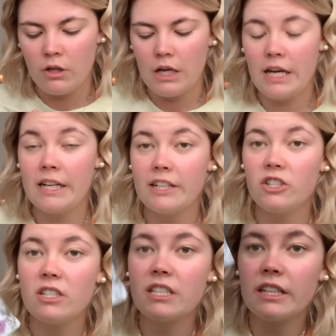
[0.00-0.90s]
And I
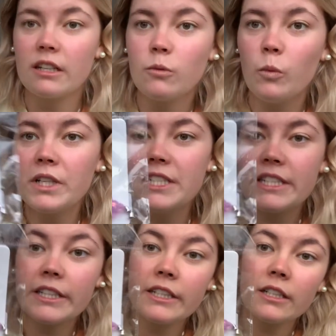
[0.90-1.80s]
just think one
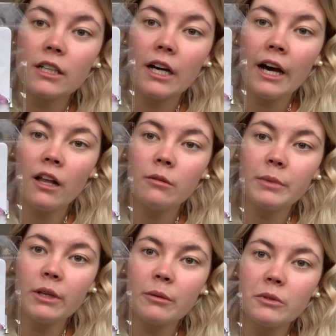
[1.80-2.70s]
day I'll
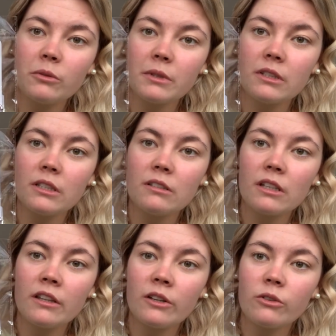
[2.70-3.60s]
be able to wear these
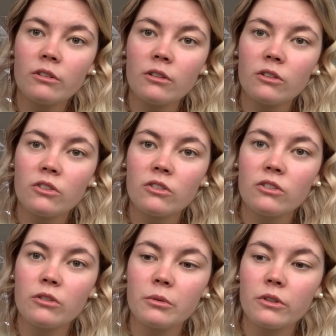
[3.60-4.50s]
and they're gonna look
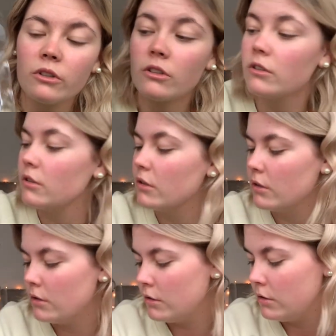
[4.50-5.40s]
super cute.
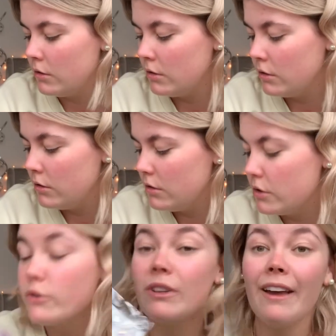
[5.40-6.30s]

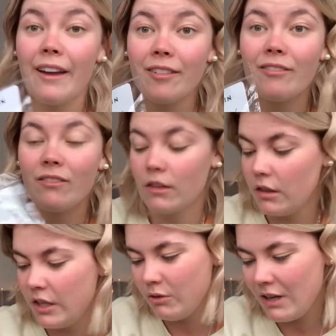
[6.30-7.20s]
So yeah,
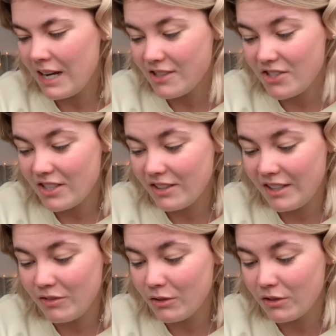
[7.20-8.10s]
they actually
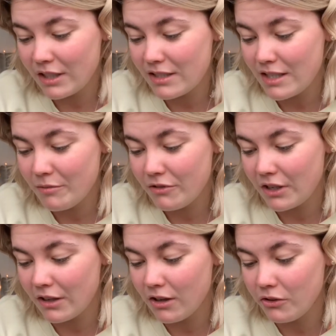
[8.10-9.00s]
even look like the same freaking
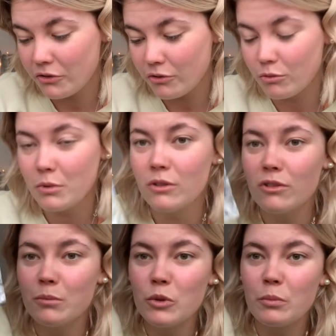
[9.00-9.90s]
colours though. One looks
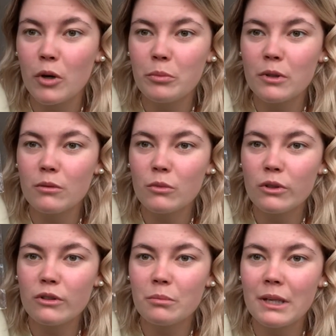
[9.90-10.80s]
more purple and one
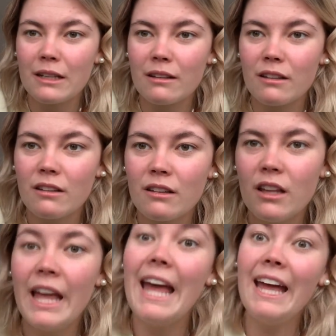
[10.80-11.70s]
looks pink.
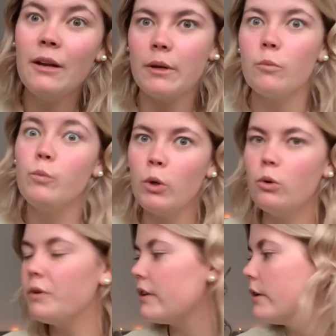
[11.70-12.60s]
Anyway, we'll go
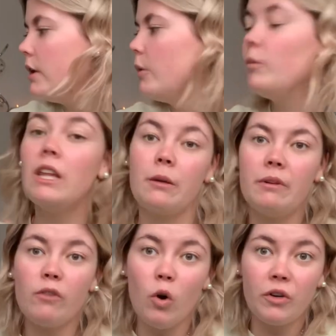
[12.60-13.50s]
with it. We like a bit
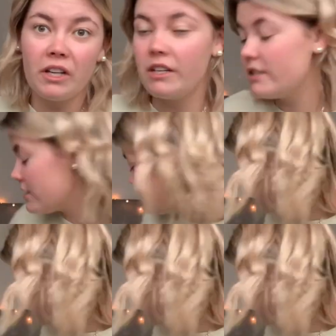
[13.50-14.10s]
of oddness.